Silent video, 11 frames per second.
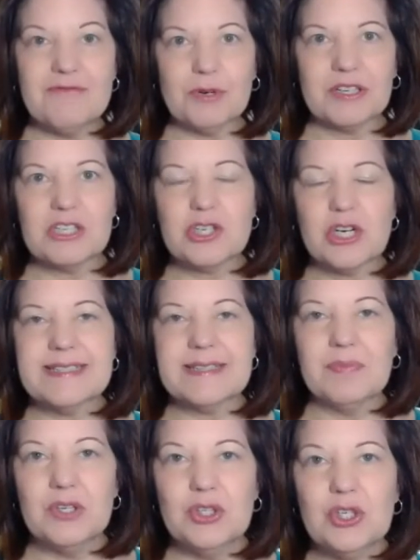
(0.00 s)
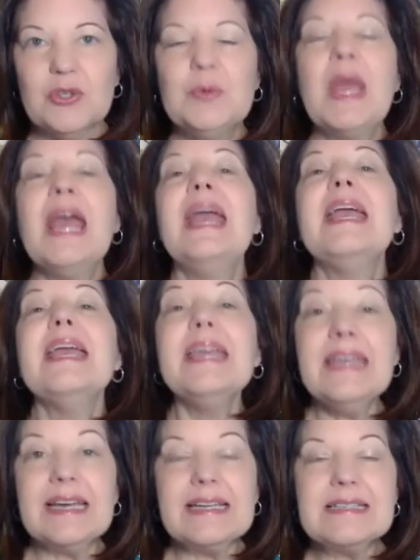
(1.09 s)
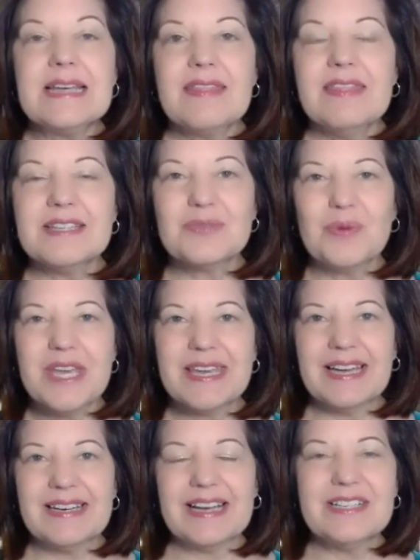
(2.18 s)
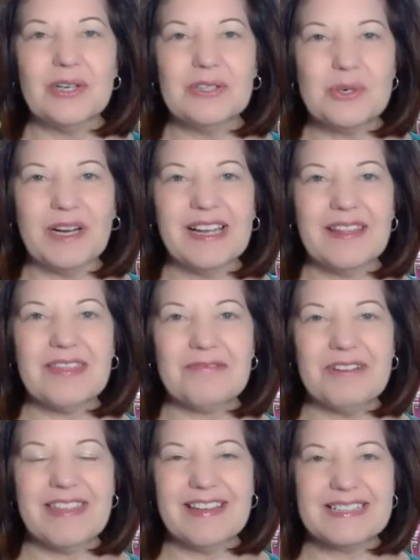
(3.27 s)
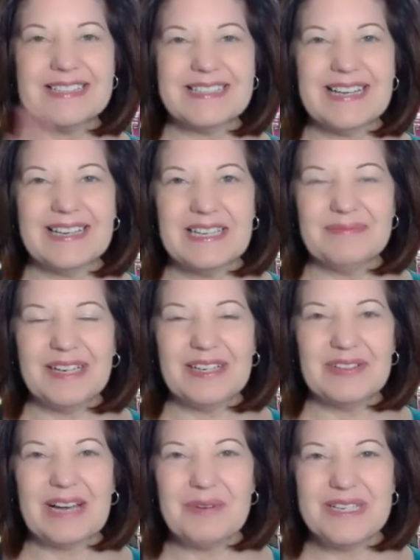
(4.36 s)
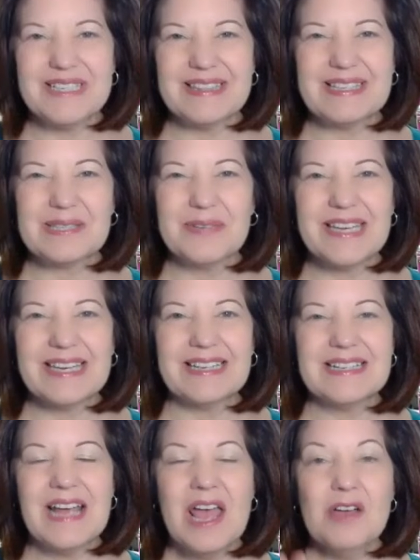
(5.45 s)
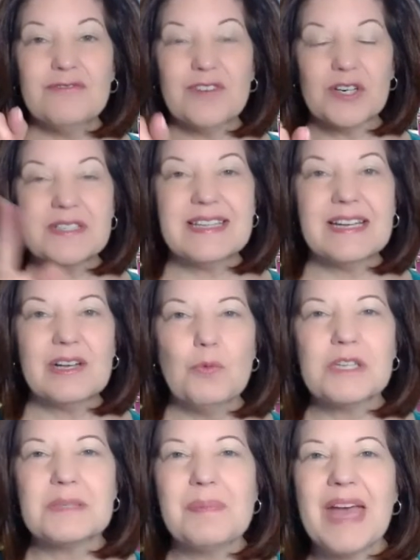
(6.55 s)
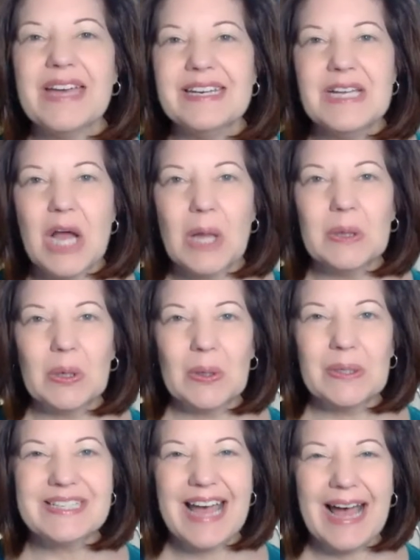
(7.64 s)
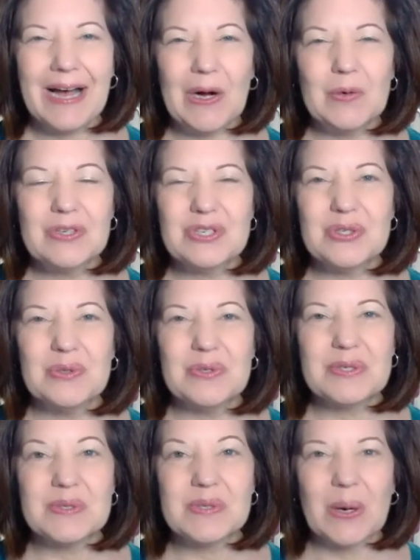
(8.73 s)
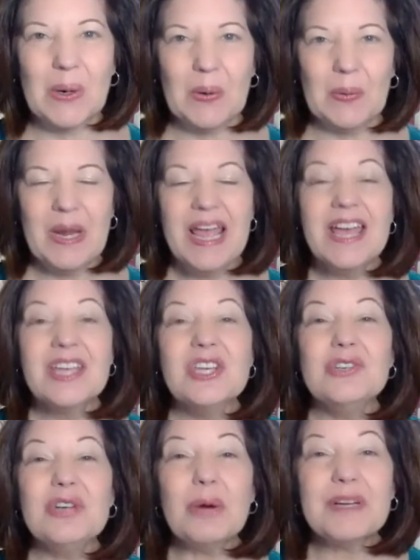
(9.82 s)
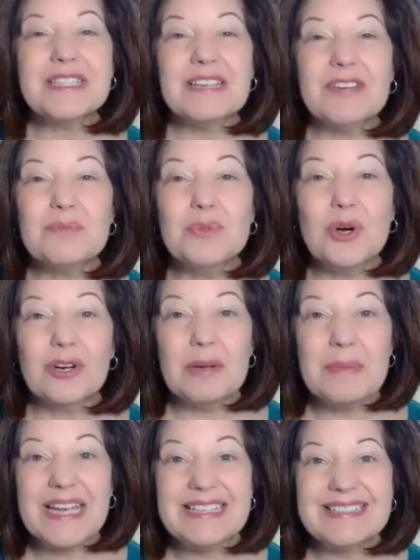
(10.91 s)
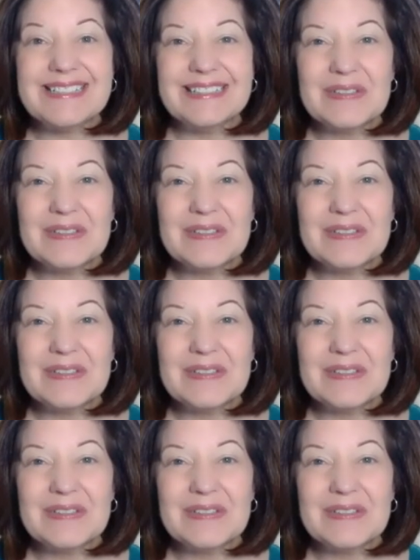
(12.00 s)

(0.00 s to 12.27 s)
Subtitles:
We're going to try something new. And this weekend, I told you I had 3 things to tell you about that we did this weekend. First thing was Penny learned how to sew. You know what's even more amazing?